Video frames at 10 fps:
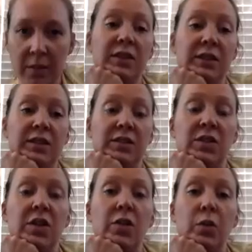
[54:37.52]
that there's
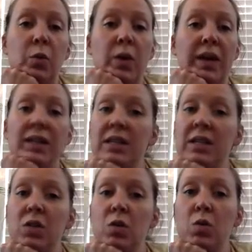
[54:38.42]
other ways that
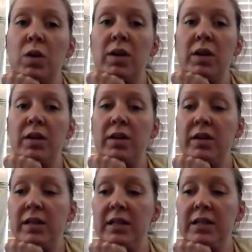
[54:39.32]
you want to
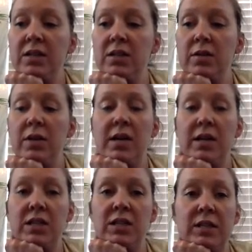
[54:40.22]
listen to
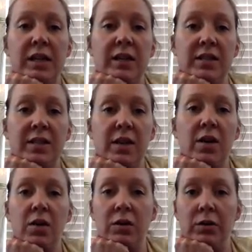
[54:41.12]
us, just let us
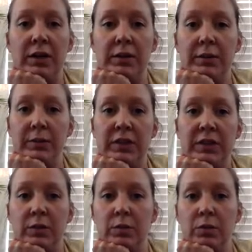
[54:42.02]
know,
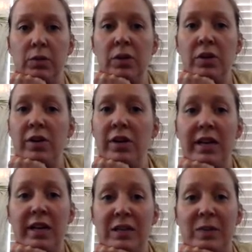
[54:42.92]
because we're learning
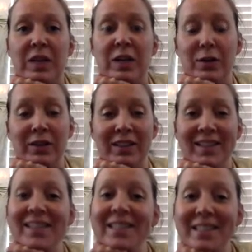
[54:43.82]
as we go here.